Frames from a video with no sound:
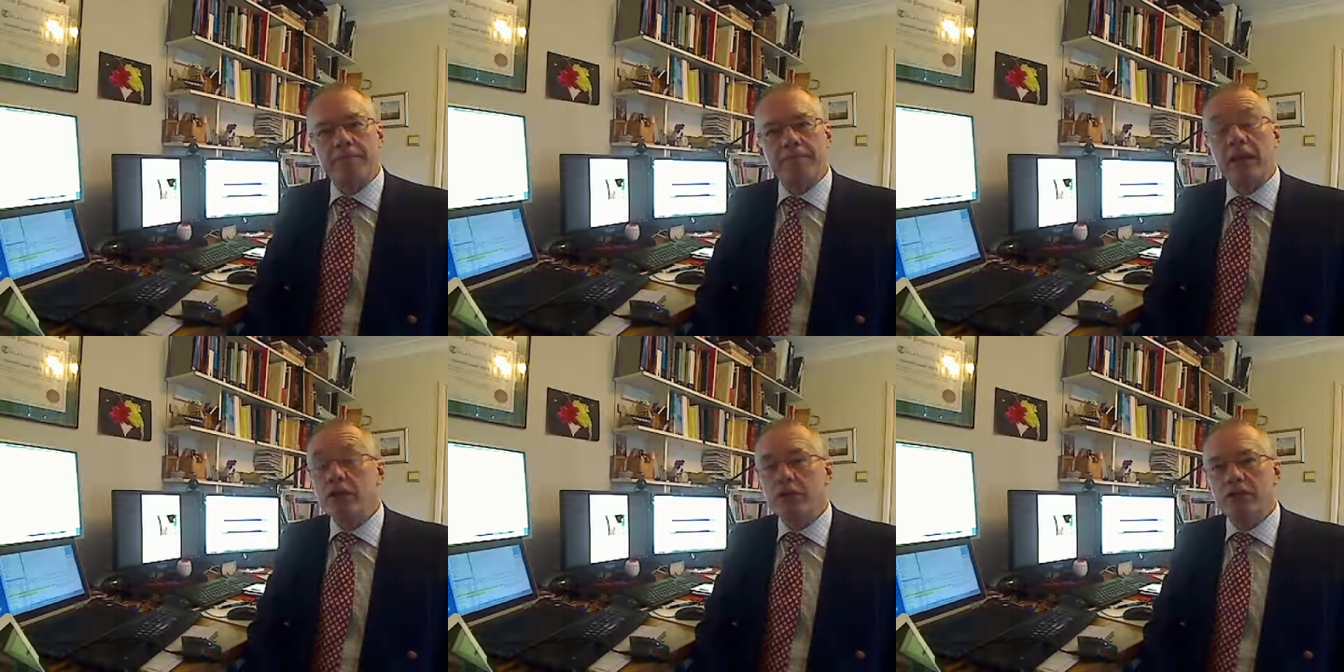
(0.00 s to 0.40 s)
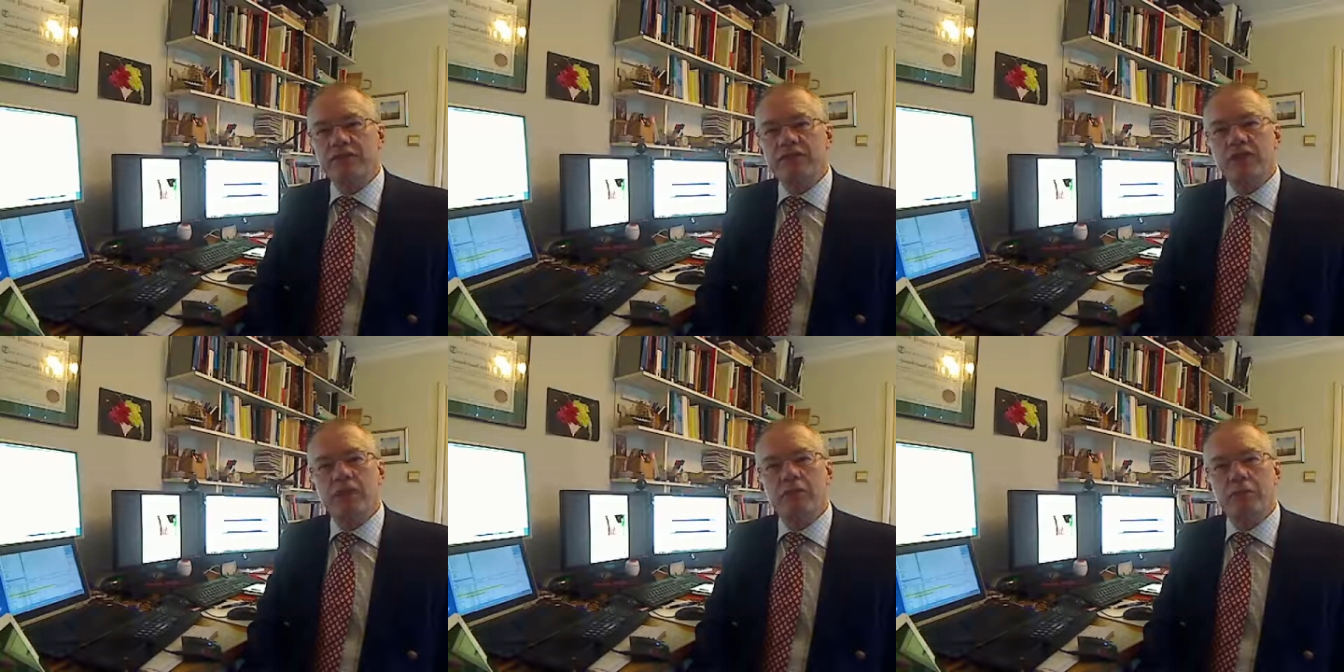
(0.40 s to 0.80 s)
You'll
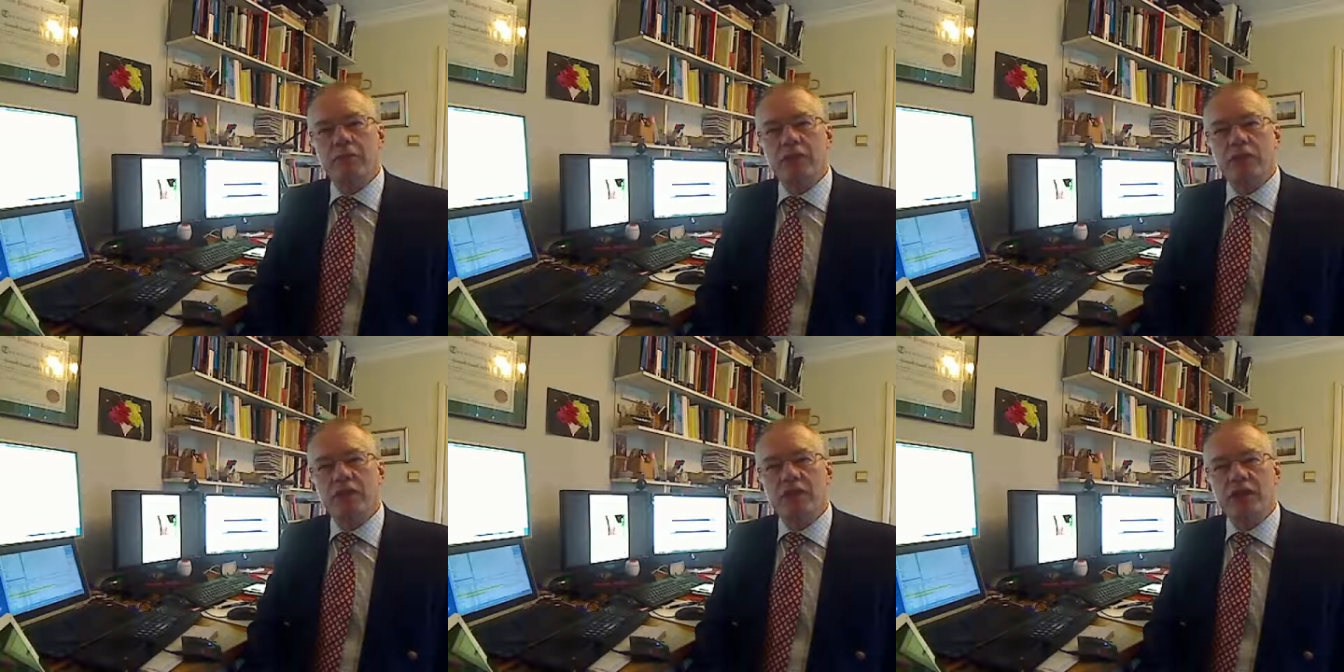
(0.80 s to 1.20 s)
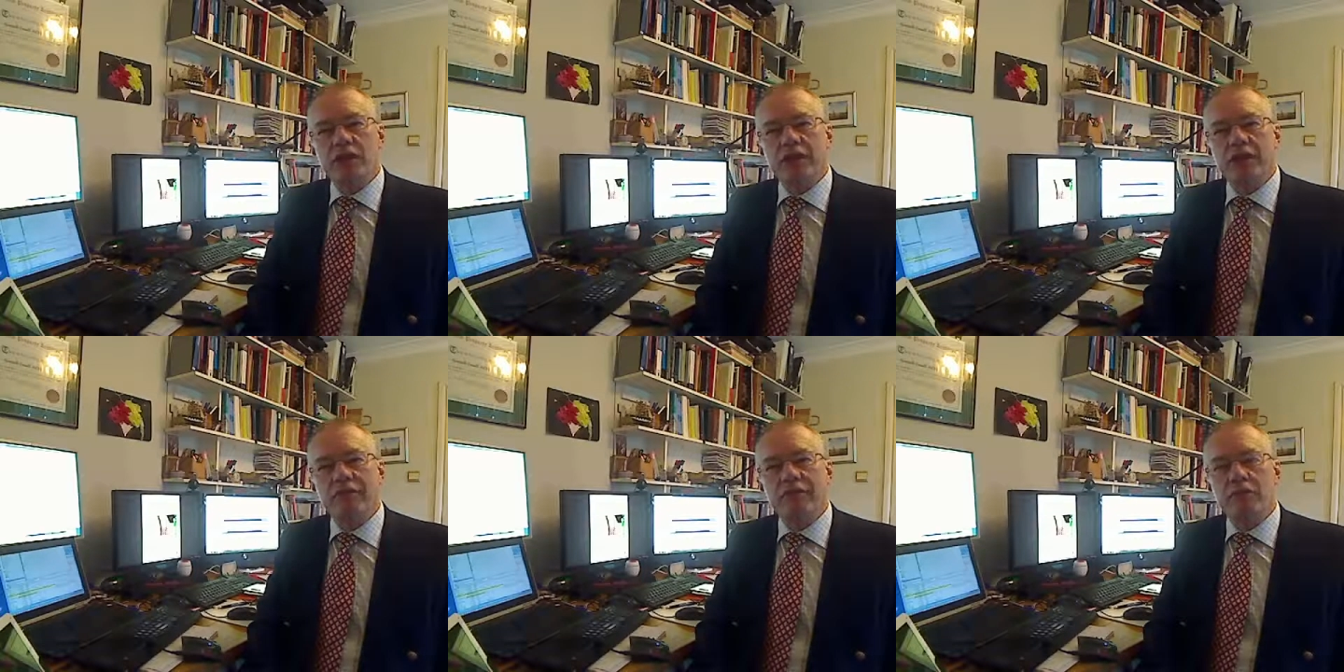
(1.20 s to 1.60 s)
find reports like
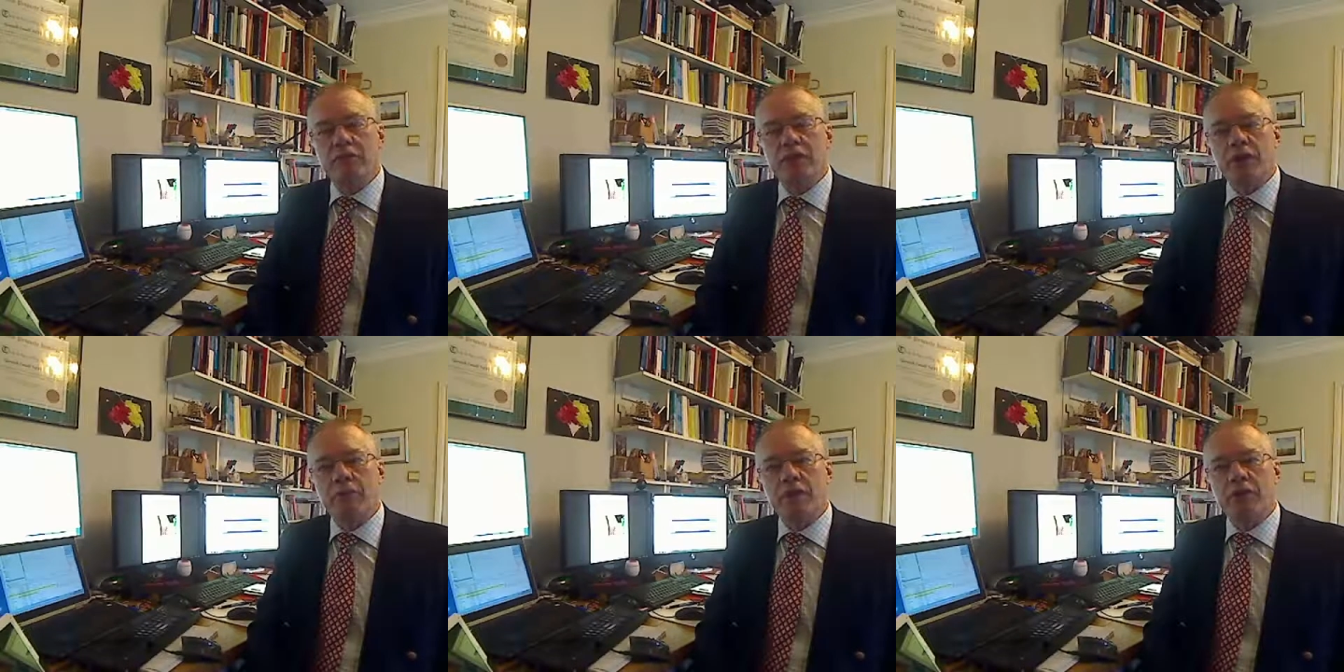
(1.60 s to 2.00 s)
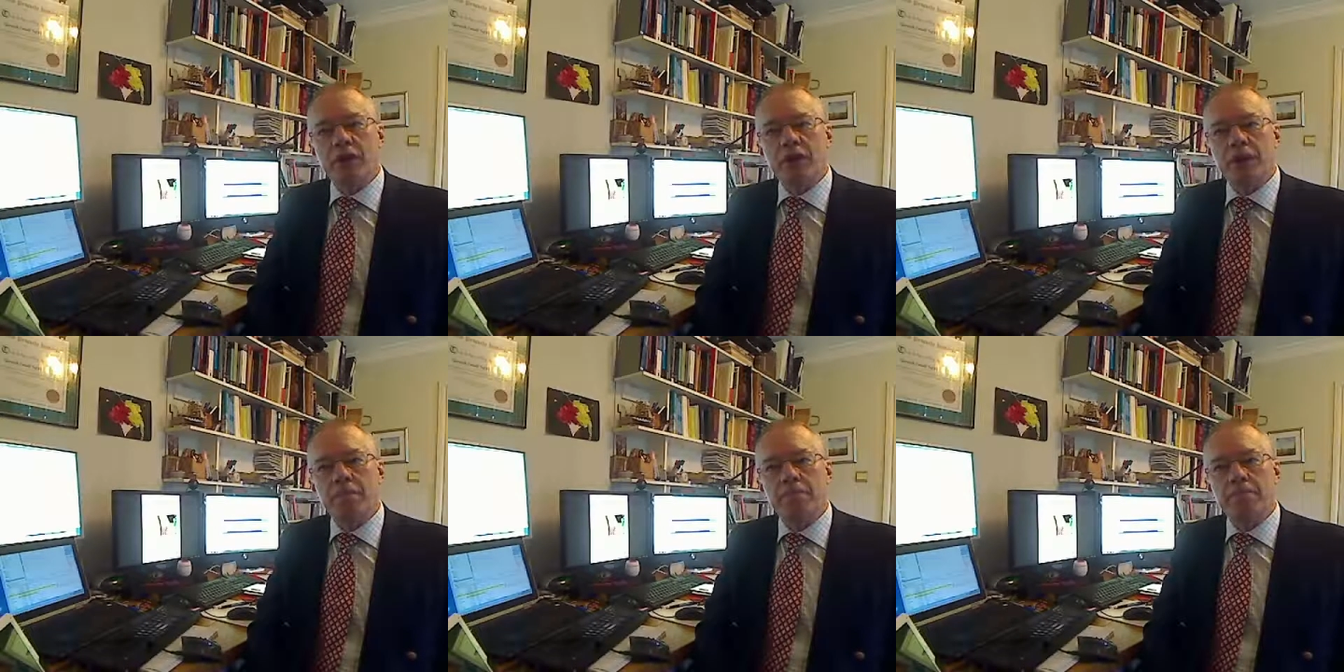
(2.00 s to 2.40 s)
that from time to
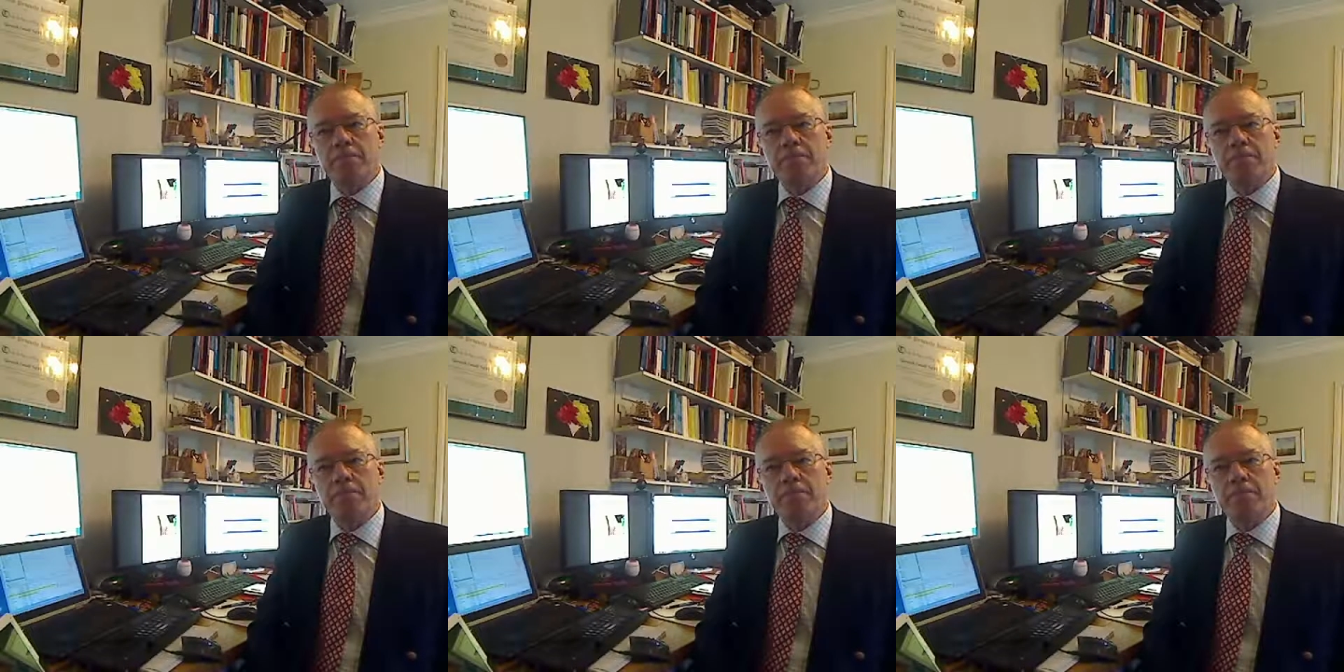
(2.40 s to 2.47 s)
time.